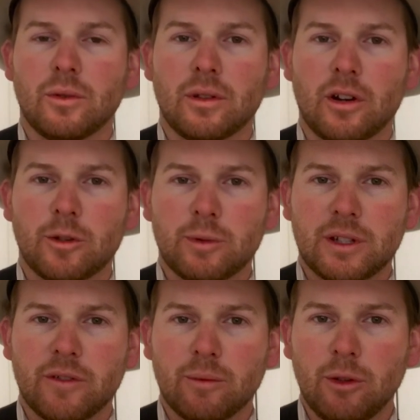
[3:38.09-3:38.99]
our
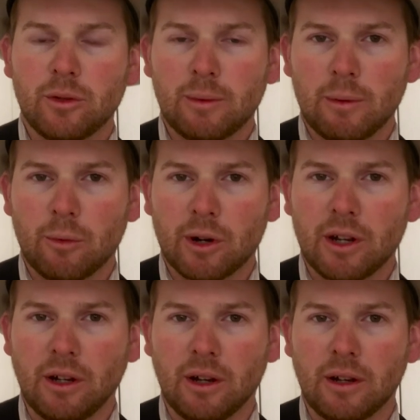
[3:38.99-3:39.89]
specific meals we've been
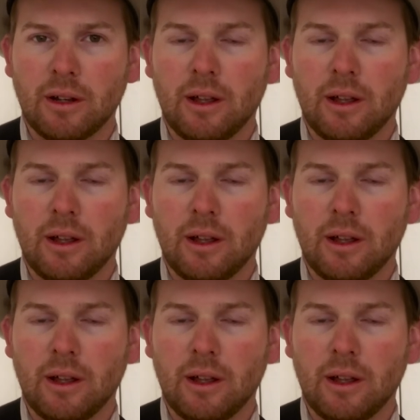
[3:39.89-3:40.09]
working on,